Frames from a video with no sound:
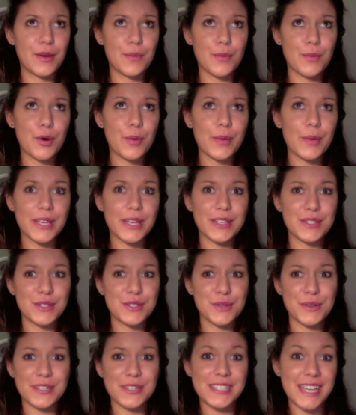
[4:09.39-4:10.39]
moments
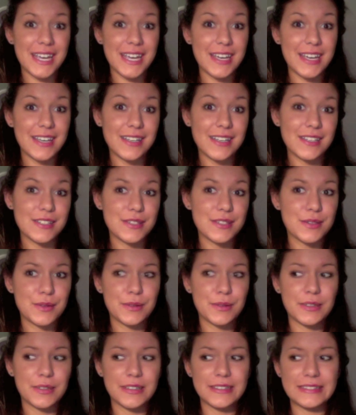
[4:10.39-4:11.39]
or days
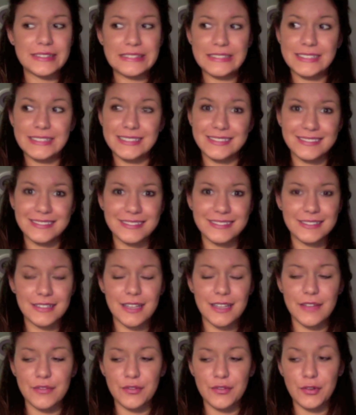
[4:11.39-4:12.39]
or,
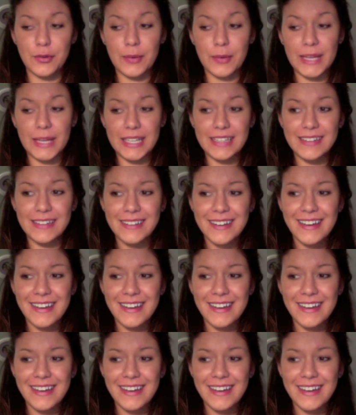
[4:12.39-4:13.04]
heaven forbid,